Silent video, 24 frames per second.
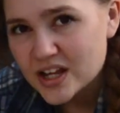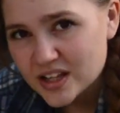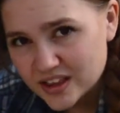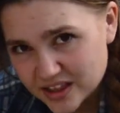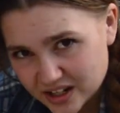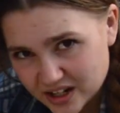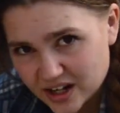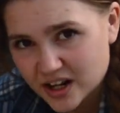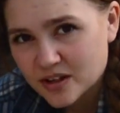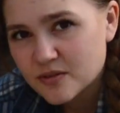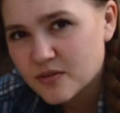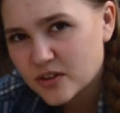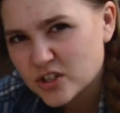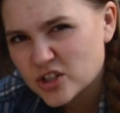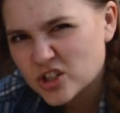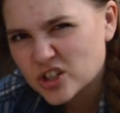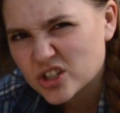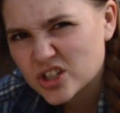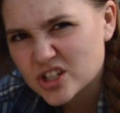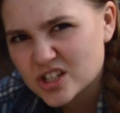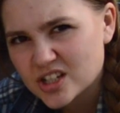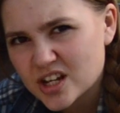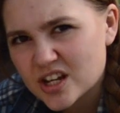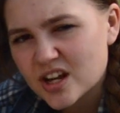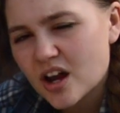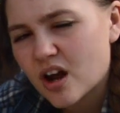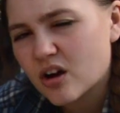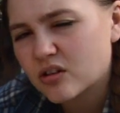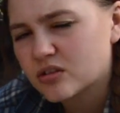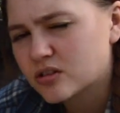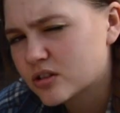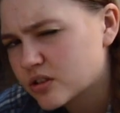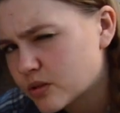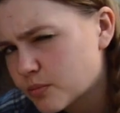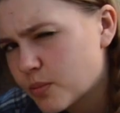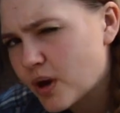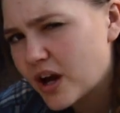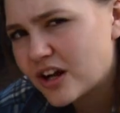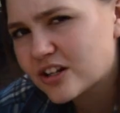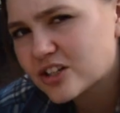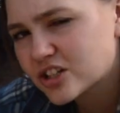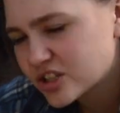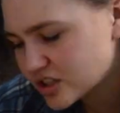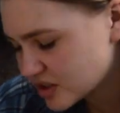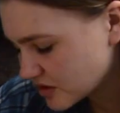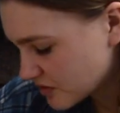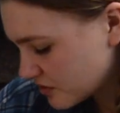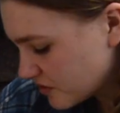that I eventually just take out into the
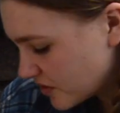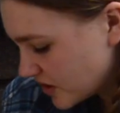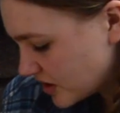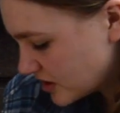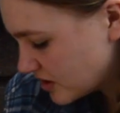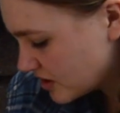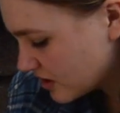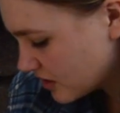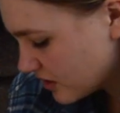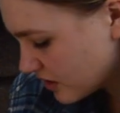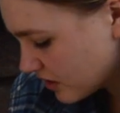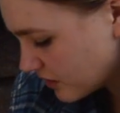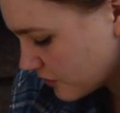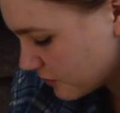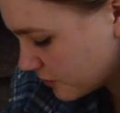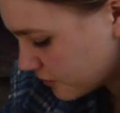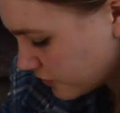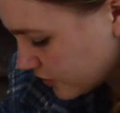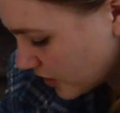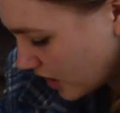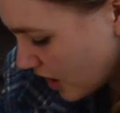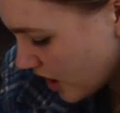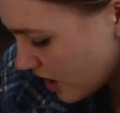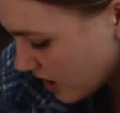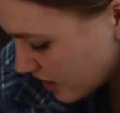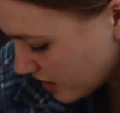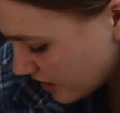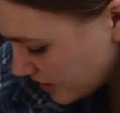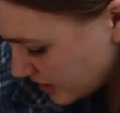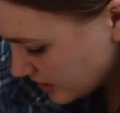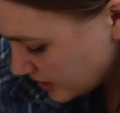pasture to feed to the flock.